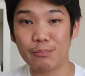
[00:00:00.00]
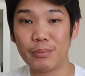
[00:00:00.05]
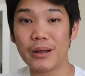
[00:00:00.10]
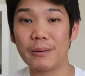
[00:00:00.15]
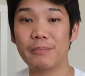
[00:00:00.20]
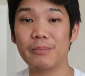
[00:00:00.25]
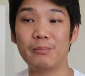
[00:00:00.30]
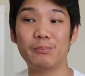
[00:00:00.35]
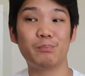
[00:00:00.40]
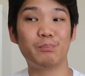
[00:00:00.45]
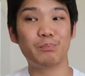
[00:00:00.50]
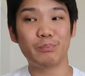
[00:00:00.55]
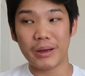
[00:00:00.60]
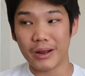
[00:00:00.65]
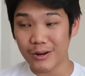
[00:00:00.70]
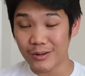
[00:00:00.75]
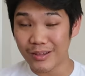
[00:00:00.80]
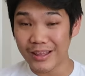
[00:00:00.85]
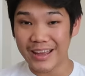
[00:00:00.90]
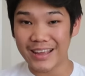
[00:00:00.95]
but
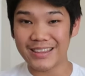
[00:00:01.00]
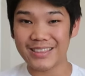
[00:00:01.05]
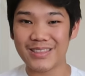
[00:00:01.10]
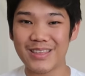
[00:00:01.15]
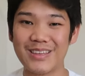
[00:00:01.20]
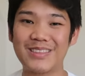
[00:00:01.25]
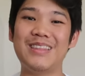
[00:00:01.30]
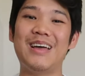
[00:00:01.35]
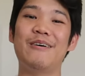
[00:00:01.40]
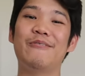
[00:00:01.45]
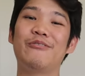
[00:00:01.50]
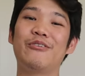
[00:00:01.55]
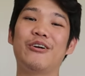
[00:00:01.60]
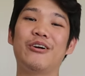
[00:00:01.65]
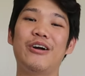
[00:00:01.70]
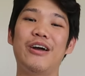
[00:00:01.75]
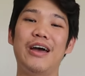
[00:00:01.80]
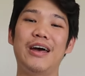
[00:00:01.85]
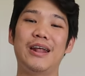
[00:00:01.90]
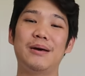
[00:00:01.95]
better late than
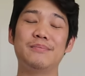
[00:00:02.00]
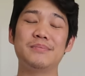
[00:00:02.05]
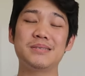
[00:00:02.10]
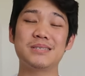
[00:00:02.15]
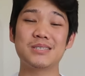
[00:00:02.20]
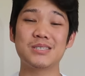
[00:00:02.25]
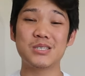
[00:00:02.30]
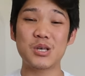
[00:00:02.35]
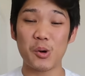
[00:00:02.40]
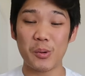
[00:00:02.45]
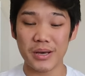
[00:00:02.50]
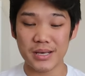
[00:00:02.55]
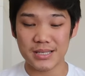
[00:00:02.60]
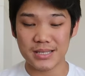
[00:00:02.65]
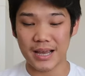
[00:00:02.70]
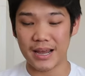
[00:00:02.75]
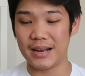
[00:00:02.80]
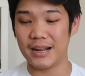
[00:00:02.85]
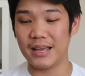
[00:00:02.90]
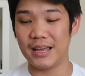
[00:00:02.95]
never. And I'm so
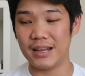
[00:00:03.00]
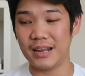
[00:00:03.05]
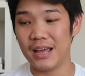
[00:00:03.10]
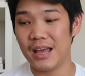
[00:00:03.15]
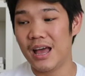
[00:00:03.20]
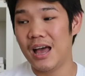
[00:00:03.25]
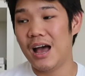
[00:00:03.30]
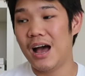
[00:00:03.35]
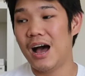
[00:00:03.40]
excited